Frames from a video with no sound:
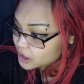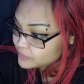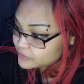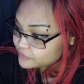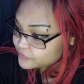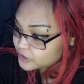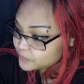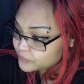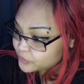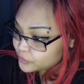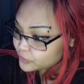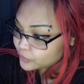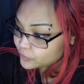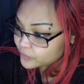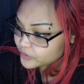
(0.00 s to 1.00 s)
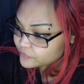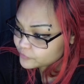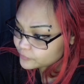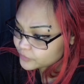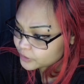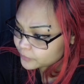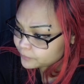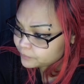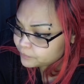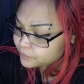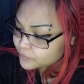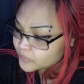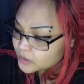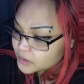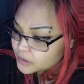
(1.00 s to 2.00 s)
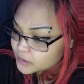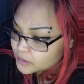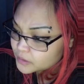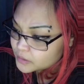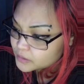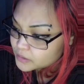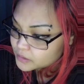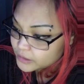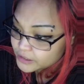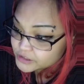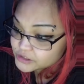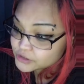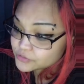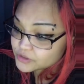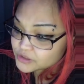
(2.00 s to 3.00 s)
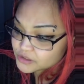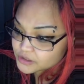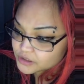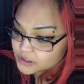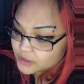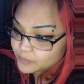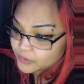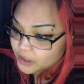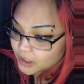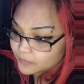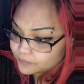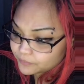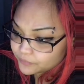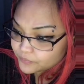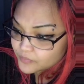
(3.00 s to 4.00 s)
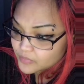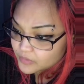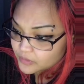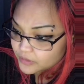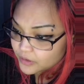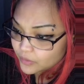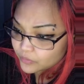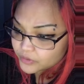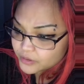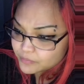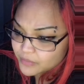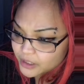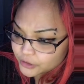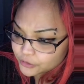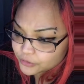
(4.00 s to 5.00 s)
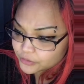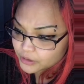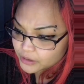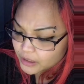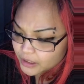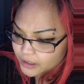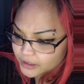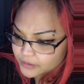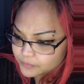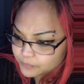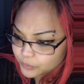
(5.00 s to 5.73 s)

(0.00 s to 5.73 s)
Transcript: of keeping her away from him. Like, seriously, keep it up. The only minor I